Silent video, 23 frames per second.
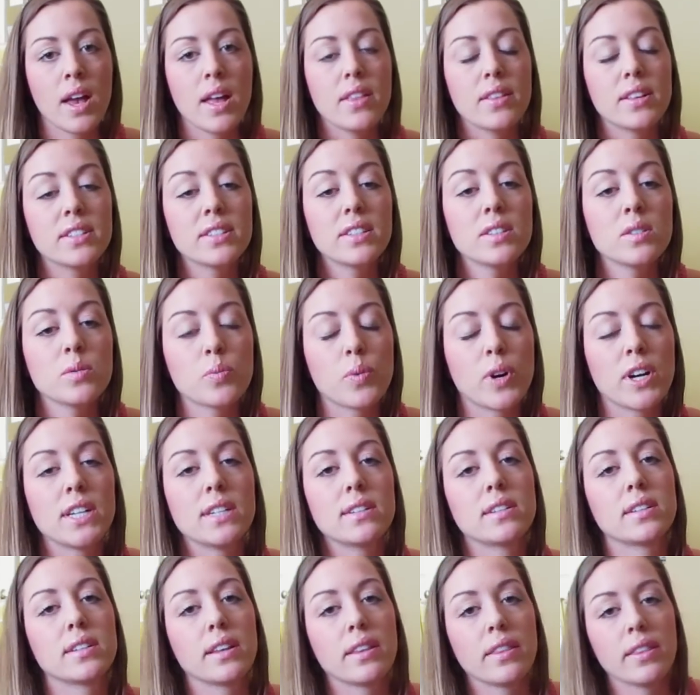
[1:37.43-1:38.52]
This is
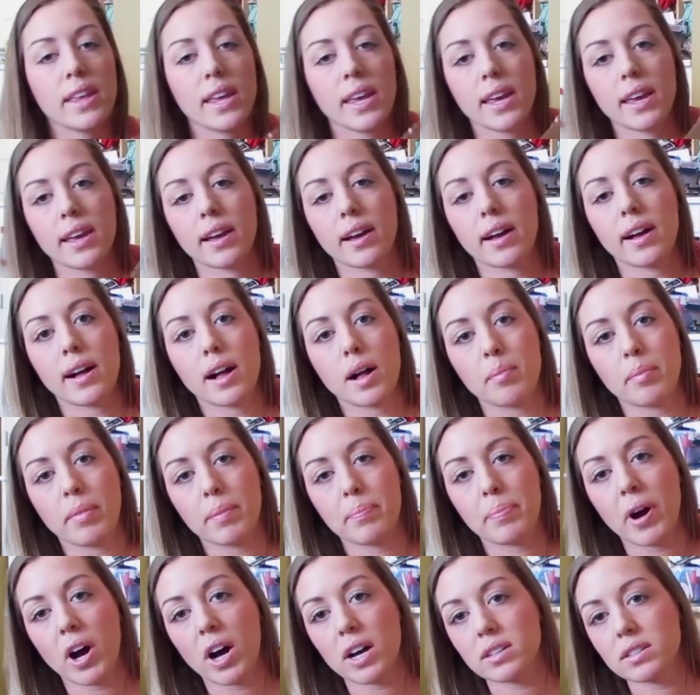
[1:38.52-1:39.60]
what the
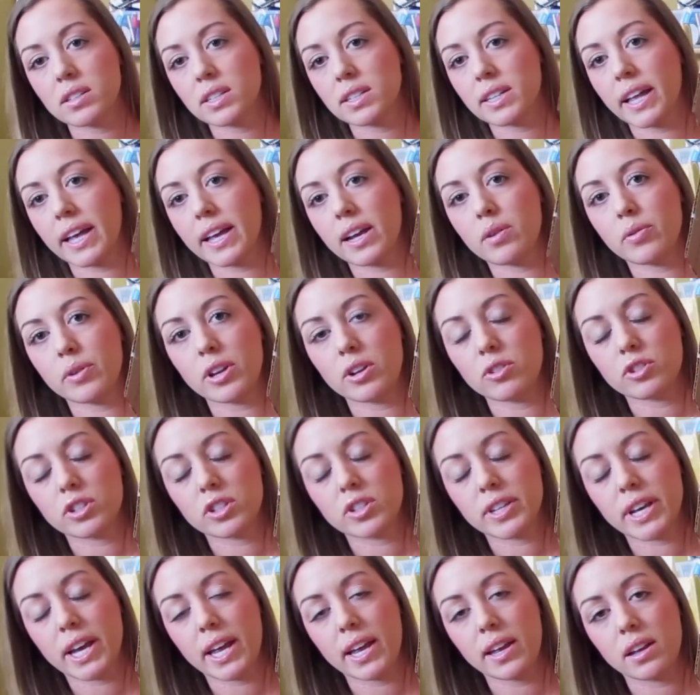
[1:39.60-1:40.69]
pods look like when you
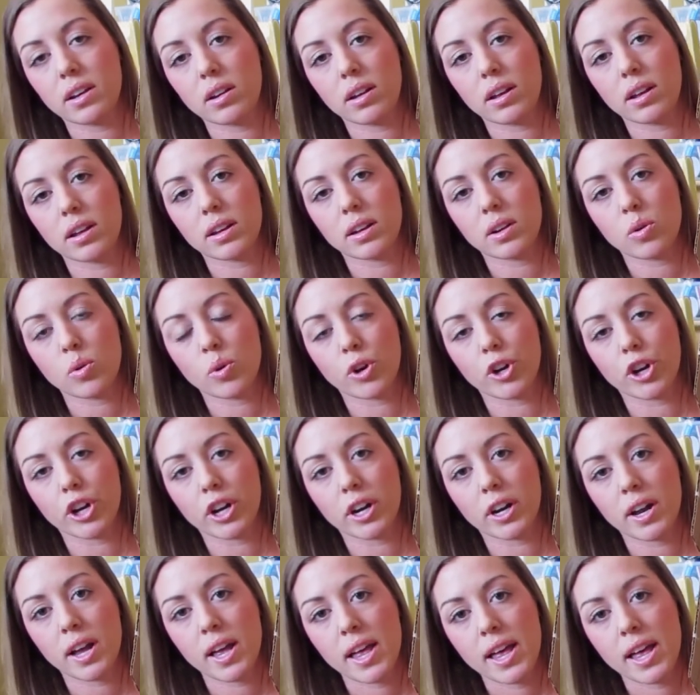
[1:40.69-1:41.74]
just get it order.